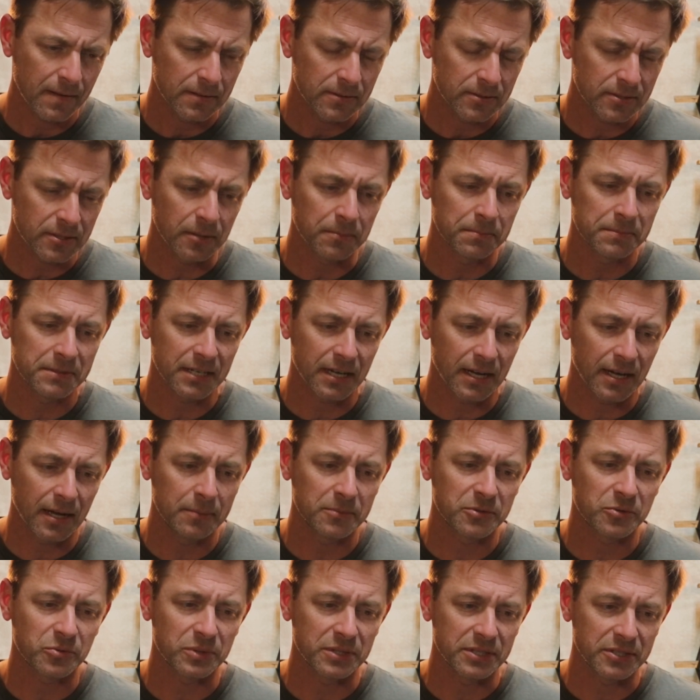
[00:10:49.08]

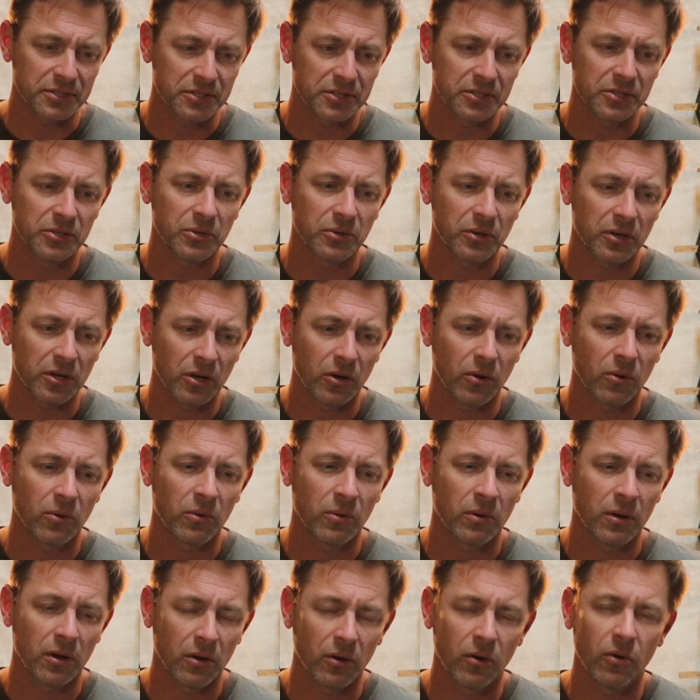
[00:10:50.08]
Sometimes we still
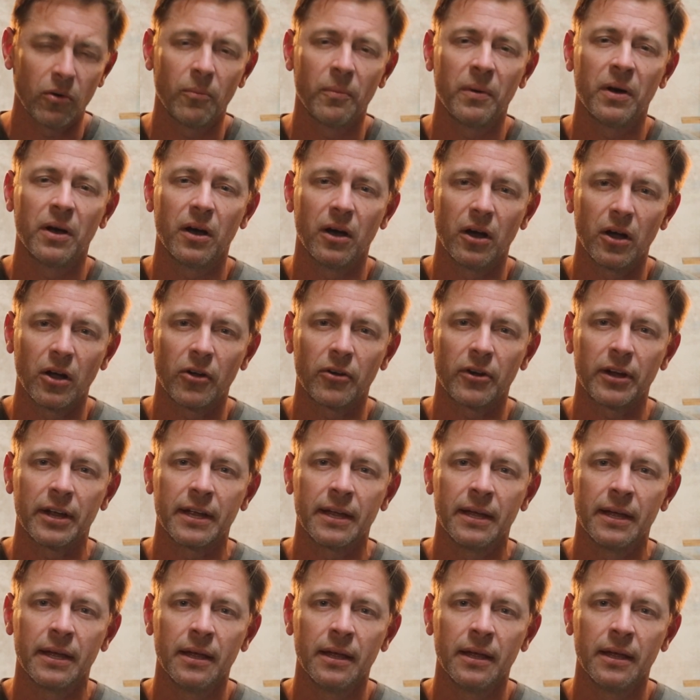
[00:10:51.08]
go home hungry.